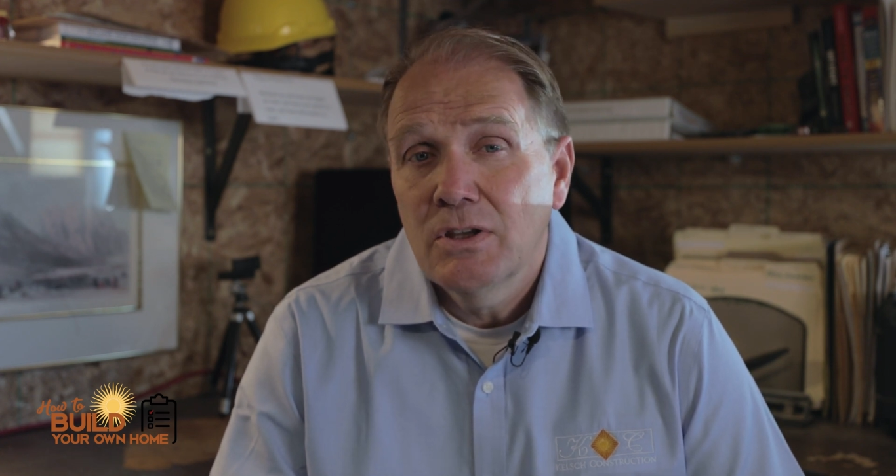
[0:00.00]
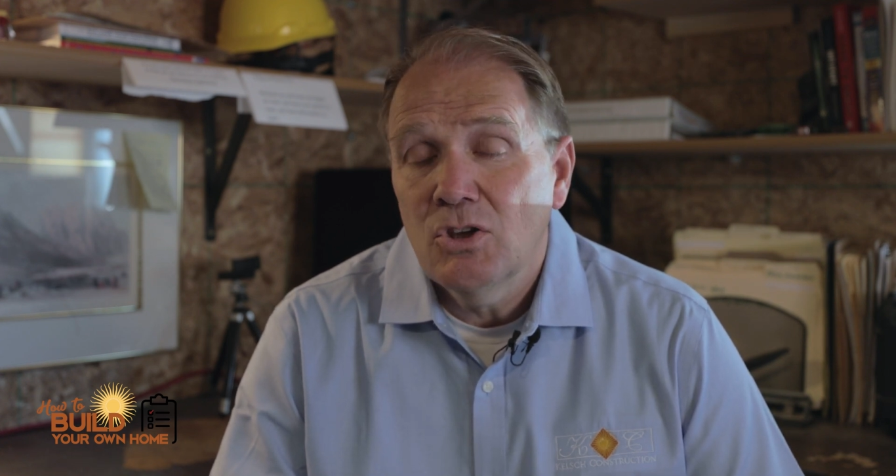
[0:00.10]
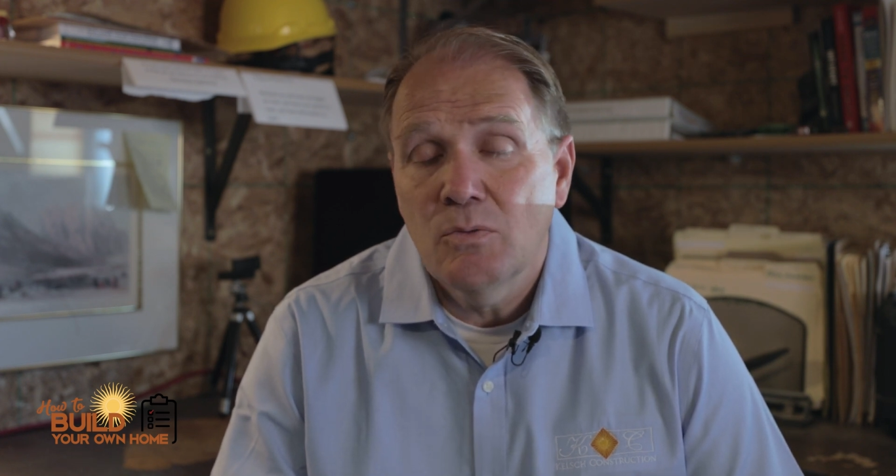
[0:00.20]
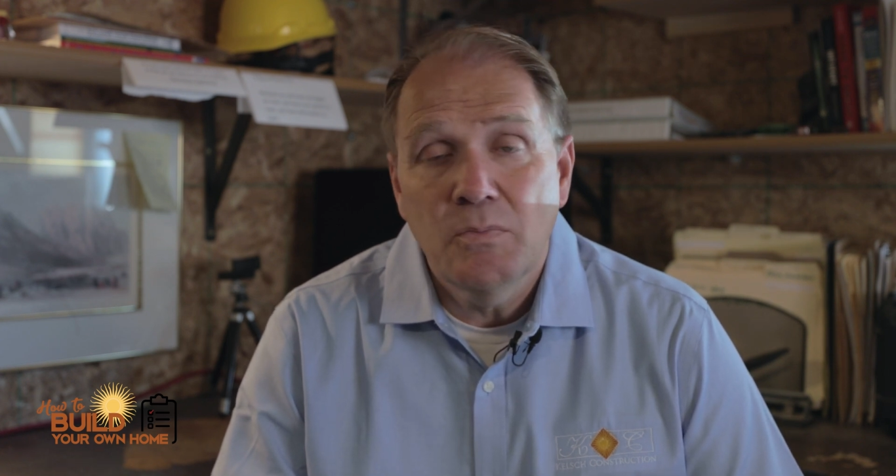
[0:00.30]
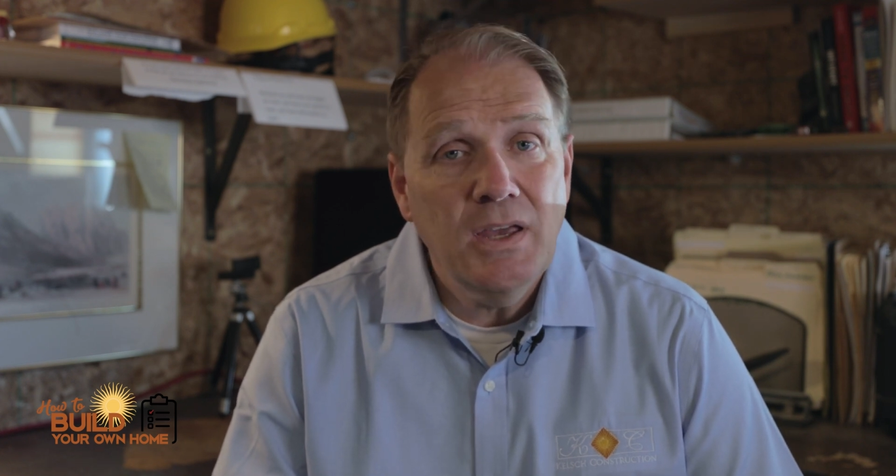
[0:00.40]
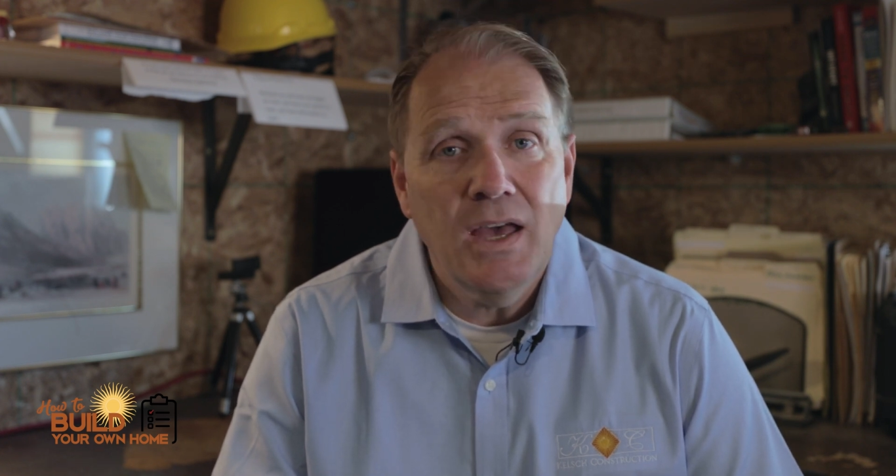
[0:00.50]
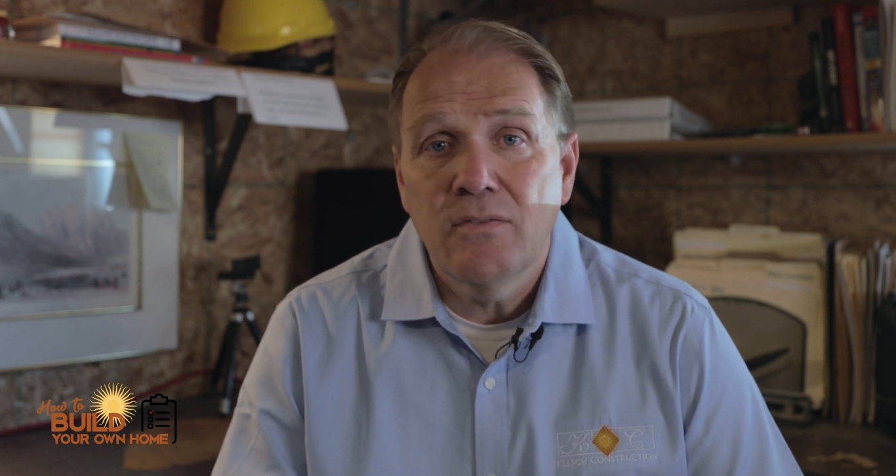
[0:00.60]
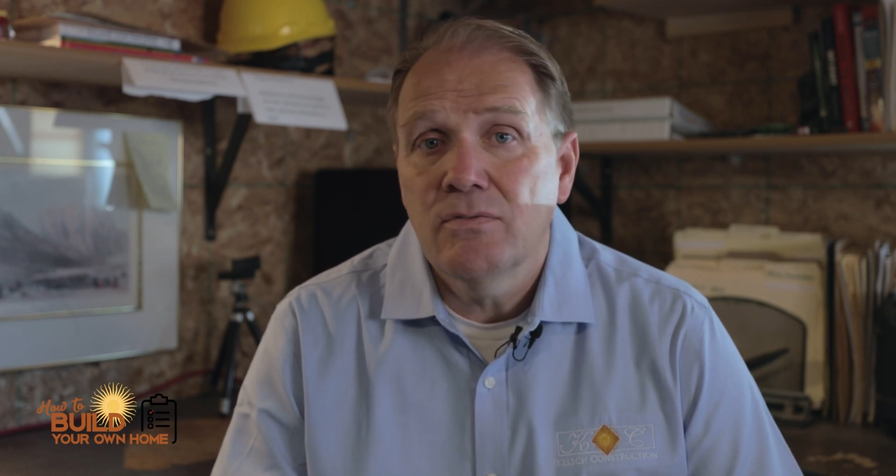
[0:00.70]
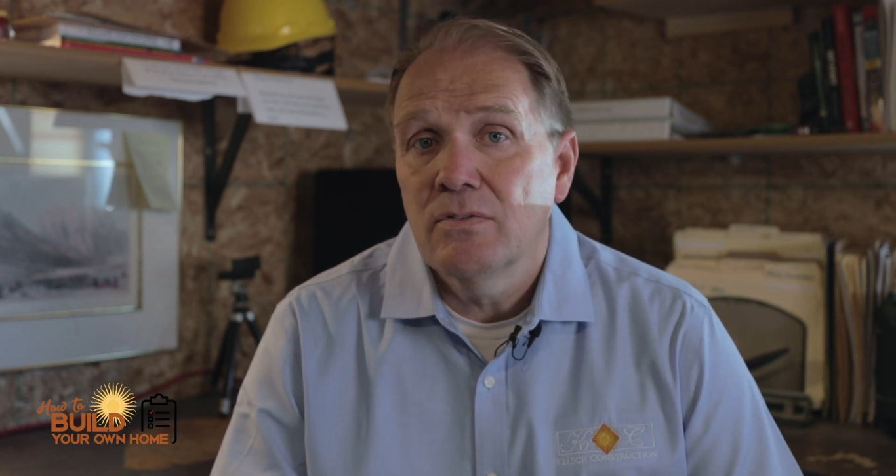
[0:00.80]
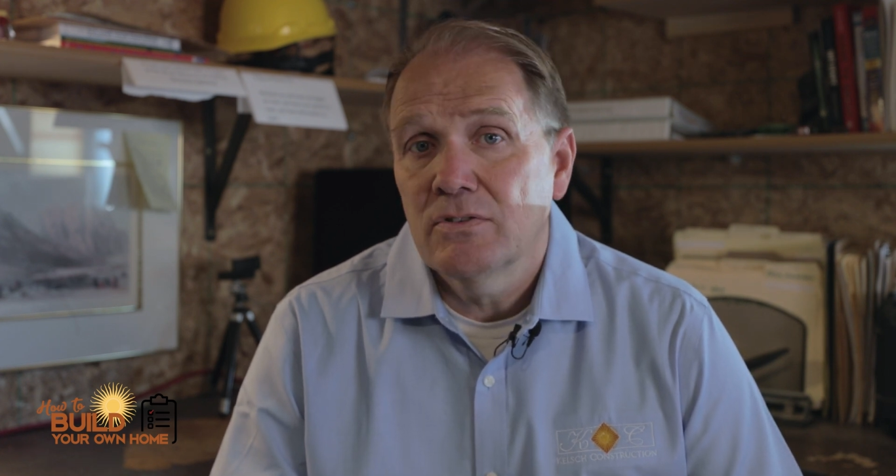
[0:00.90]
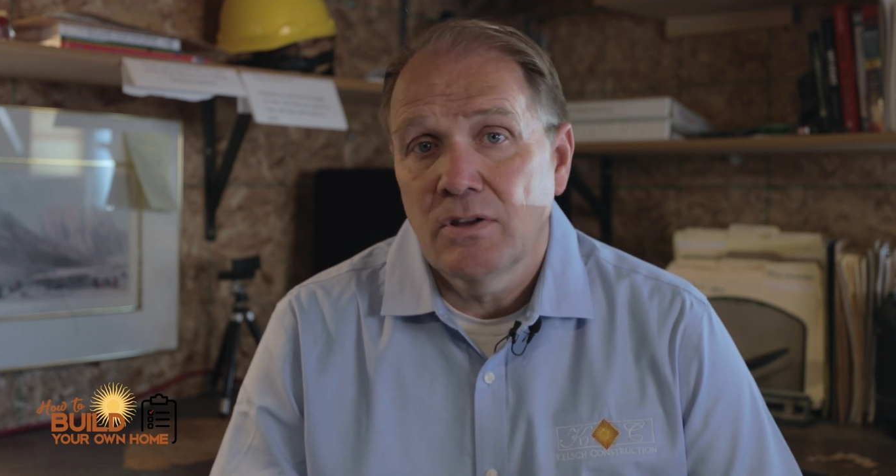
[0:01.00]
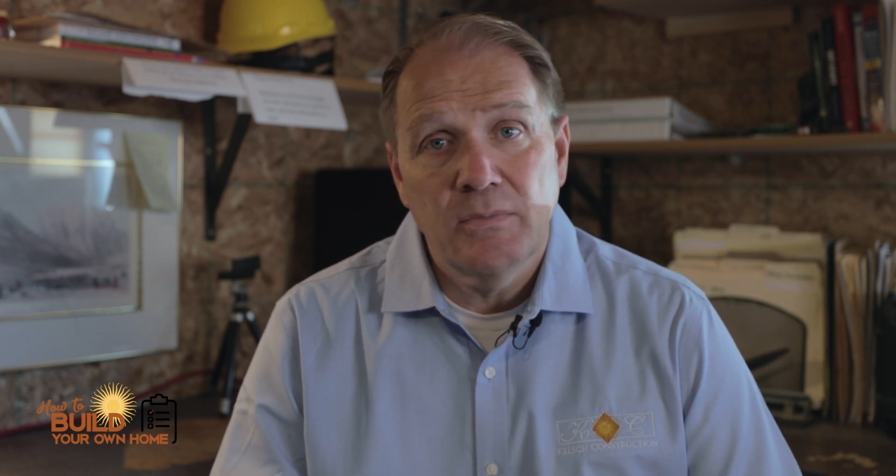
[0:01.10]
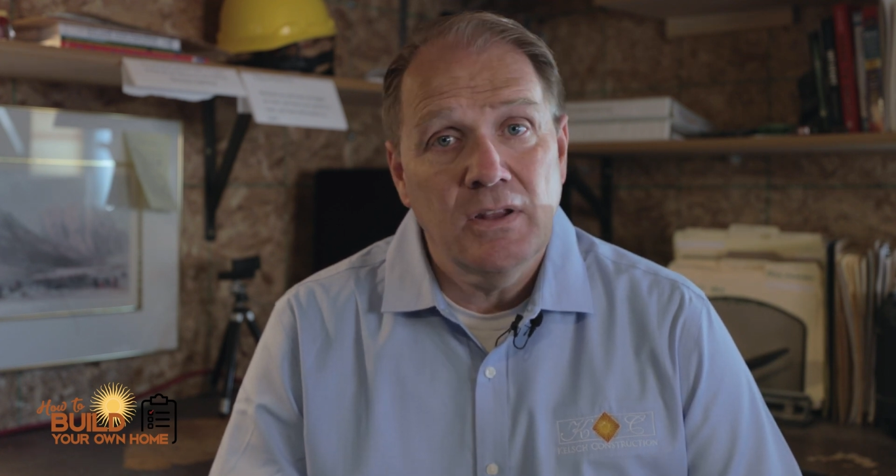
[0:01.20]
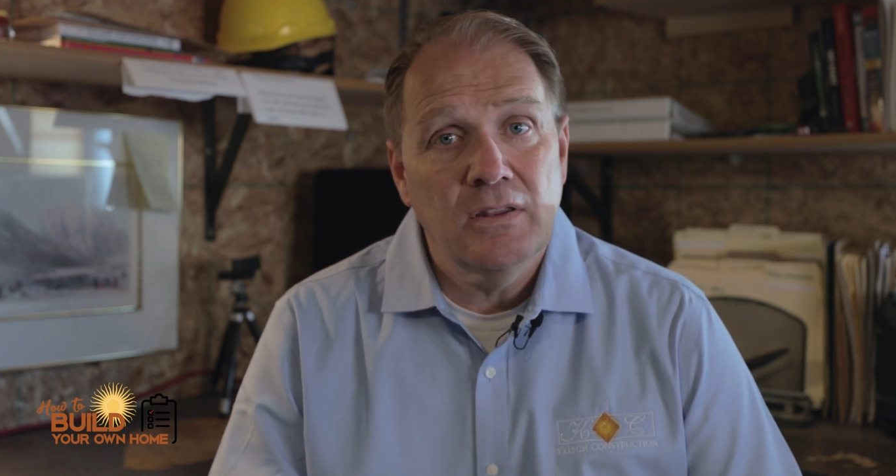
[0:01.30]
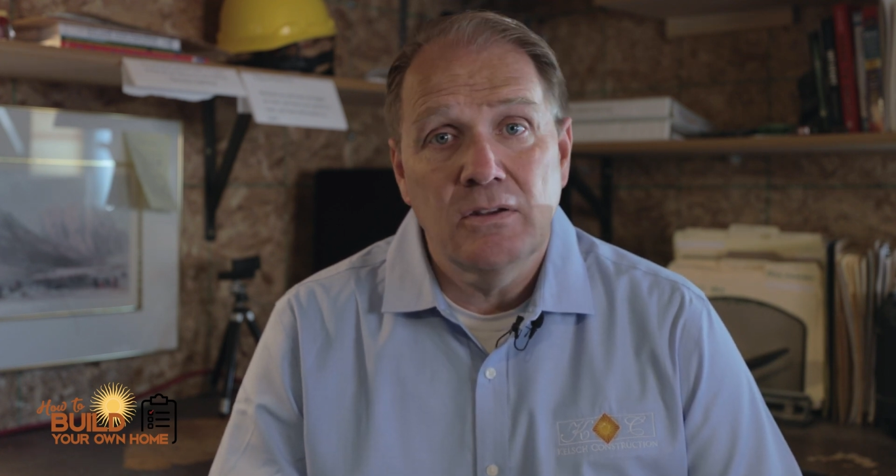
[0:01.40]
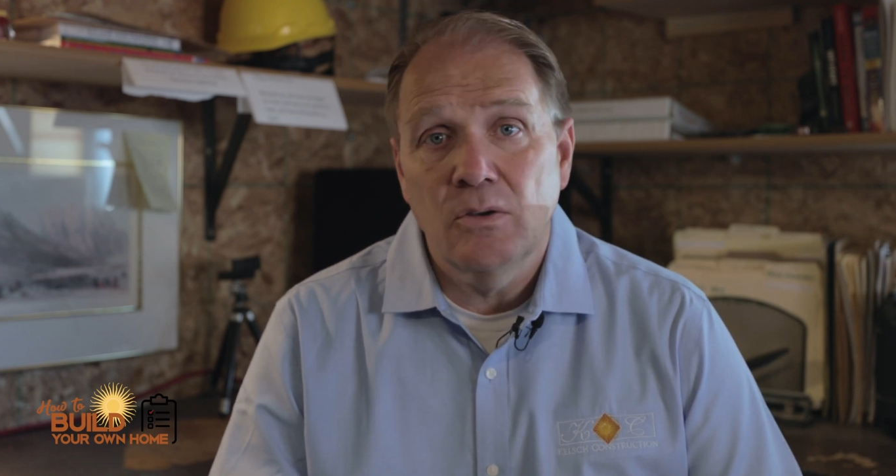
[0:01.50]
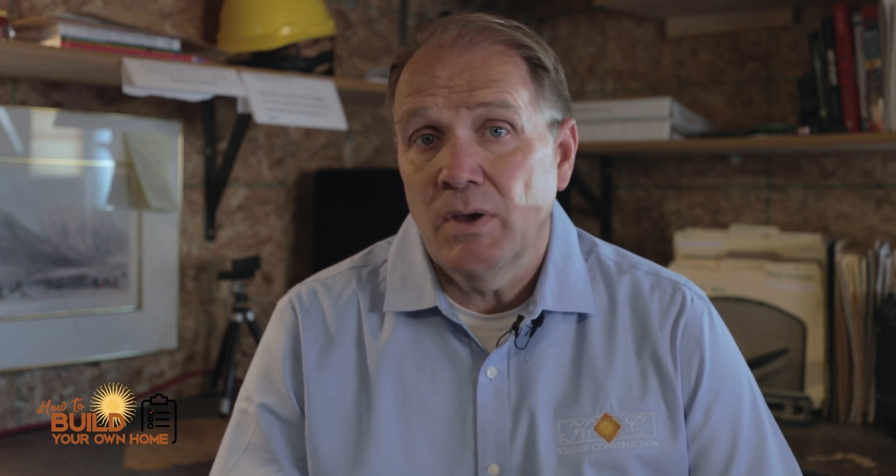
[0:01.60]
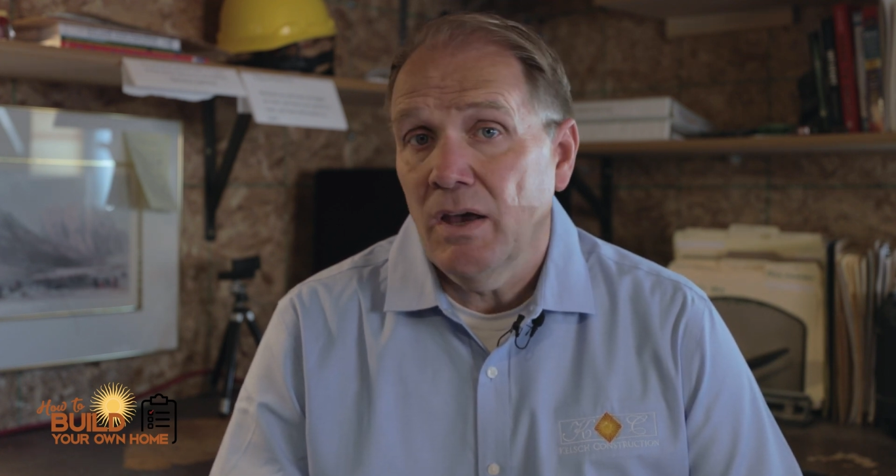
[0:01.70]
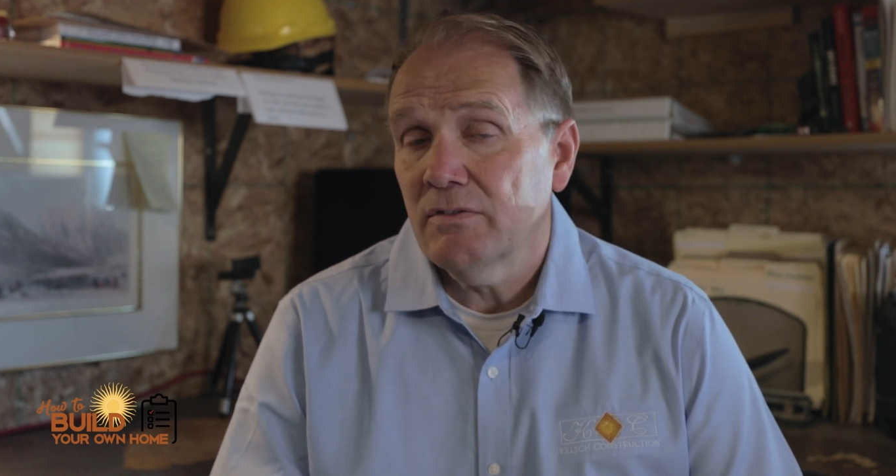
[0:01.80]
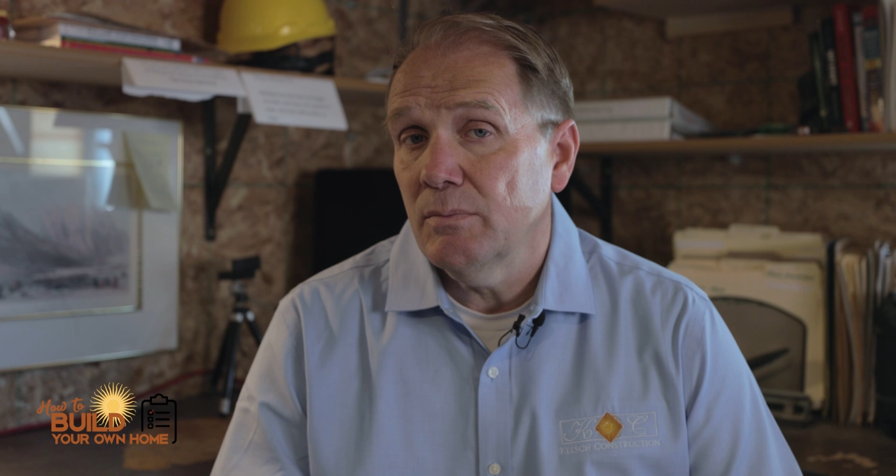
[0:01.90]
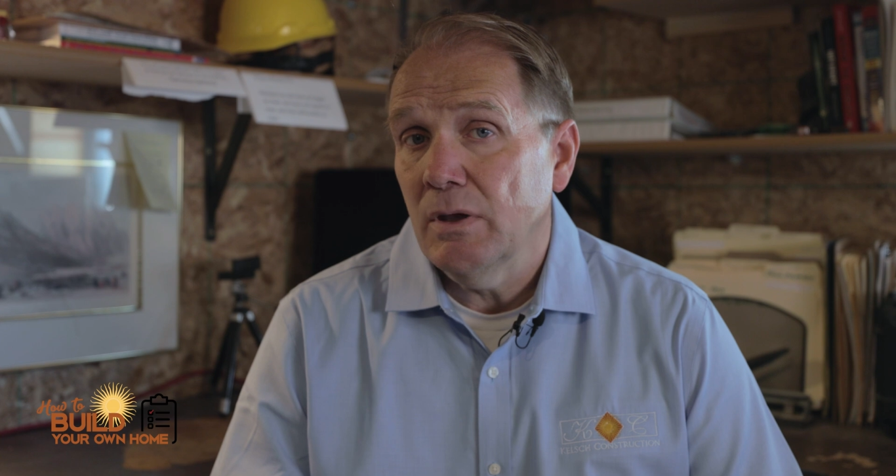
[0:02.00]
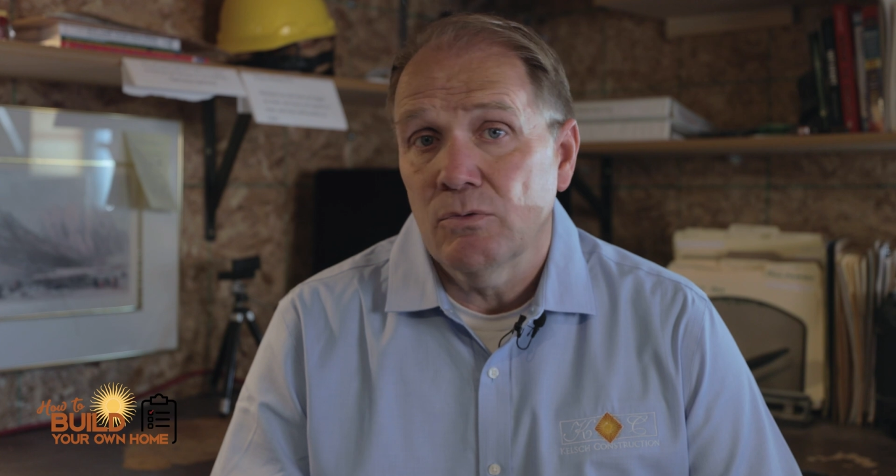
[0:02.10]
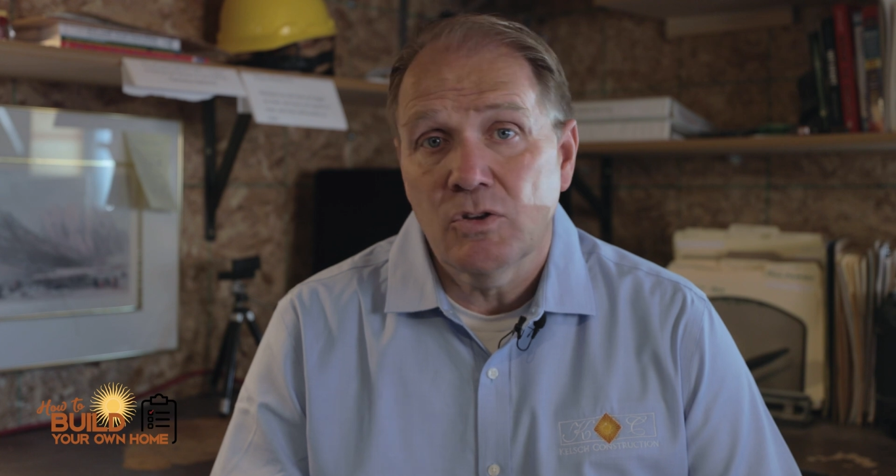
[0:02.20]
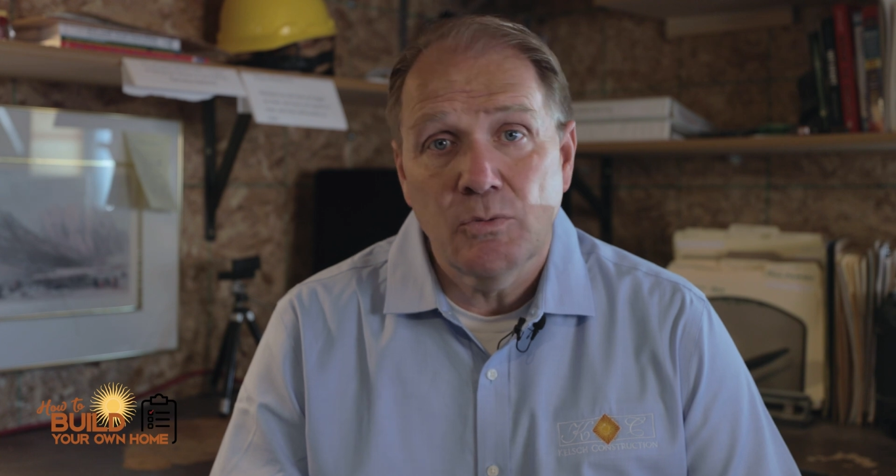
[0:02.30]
You may have something that you may have to be